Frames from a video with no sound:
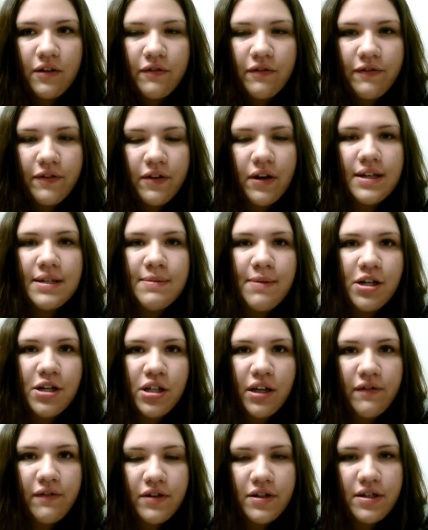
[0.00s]
for
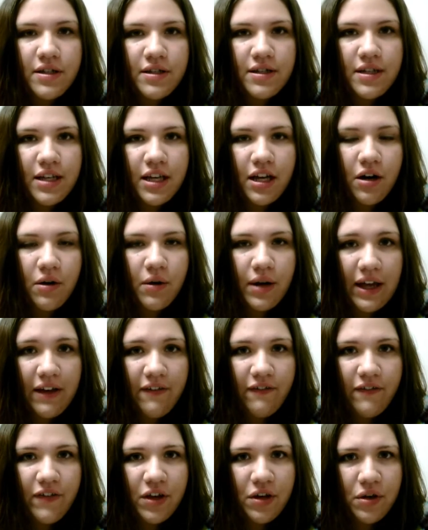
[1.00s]
especially for you know
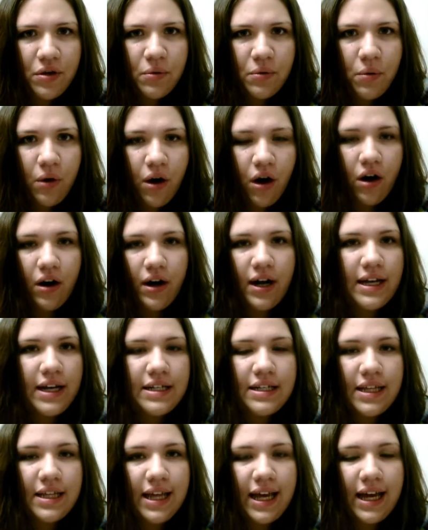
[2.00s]
if you are
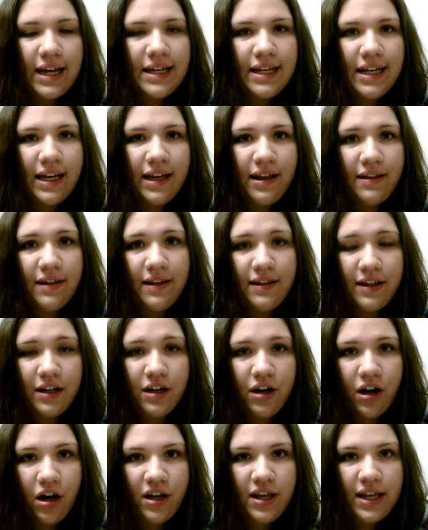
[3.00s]
into the idea that
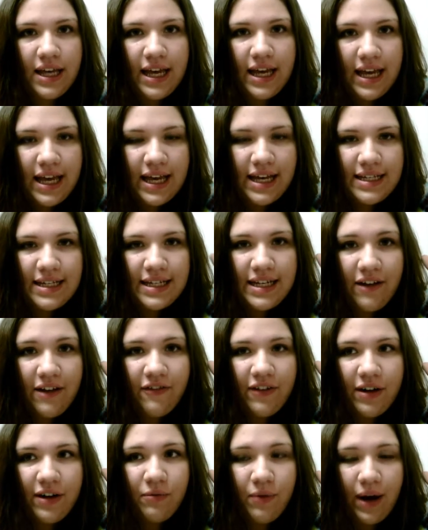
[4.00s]
there is a
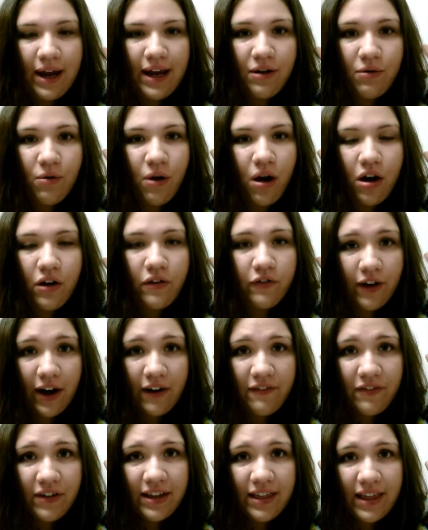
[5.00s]
definite right and wrong for
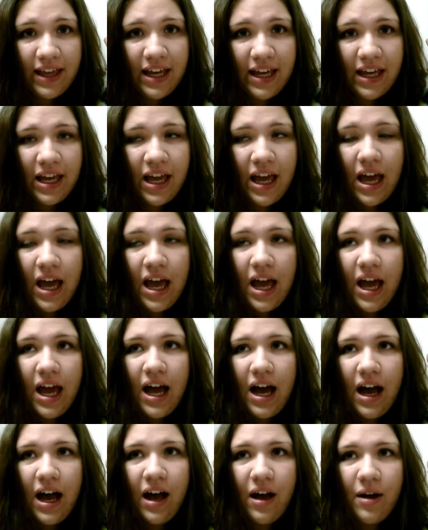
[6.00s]
everything
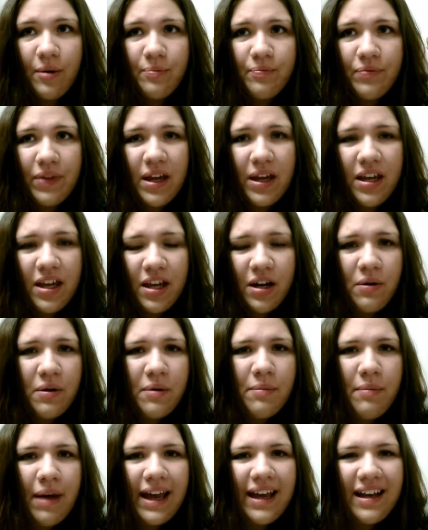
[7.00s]
um, you know
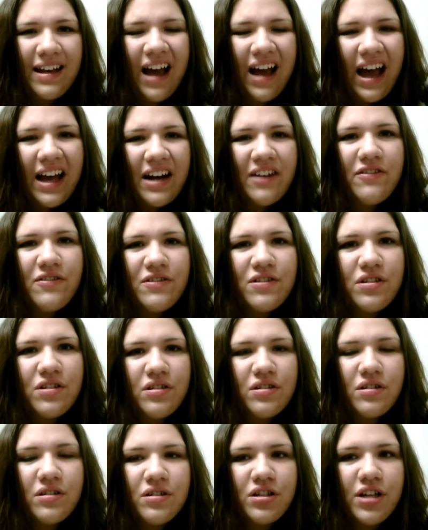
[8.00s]
it might kind of
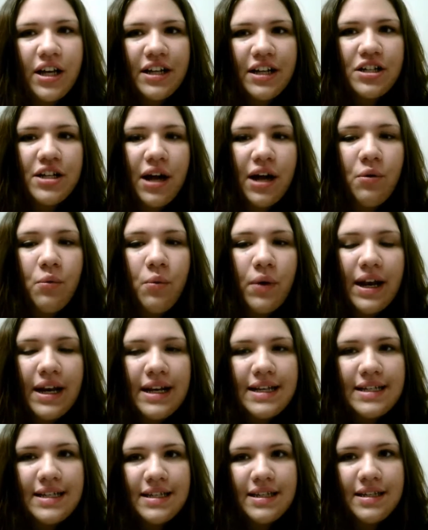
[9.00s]
challenge that when
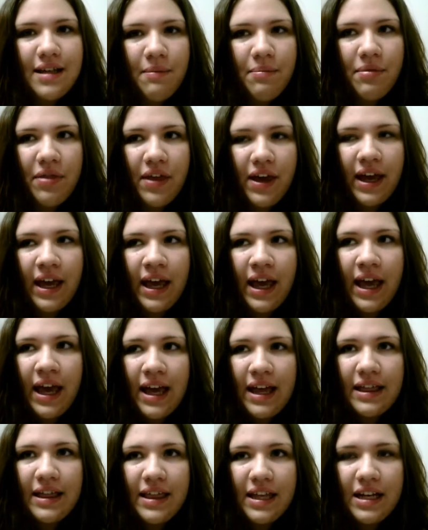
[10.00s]
is something
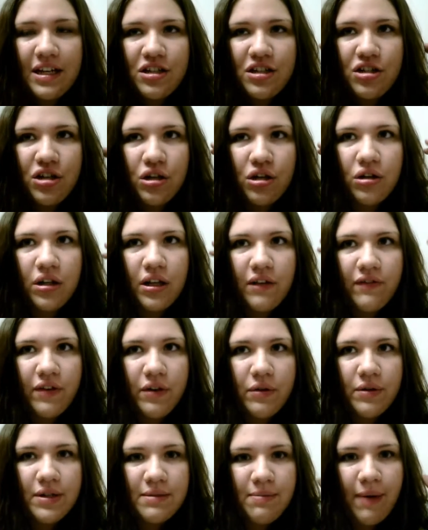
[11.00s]
that is generally
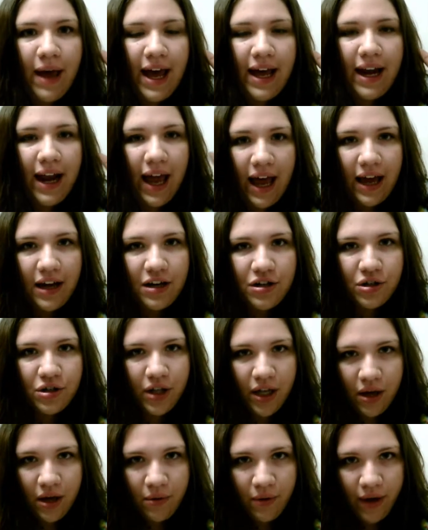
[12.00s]
viewed as bad
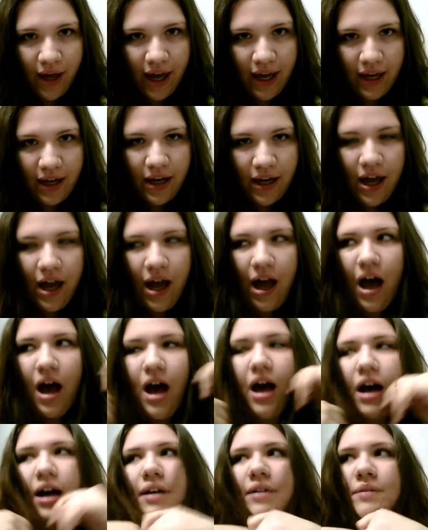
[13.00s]
actually okay
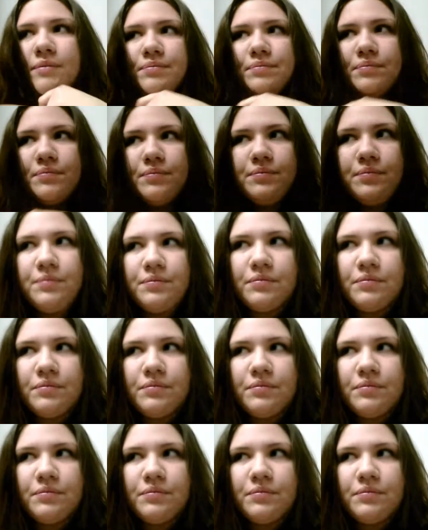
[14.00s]
um,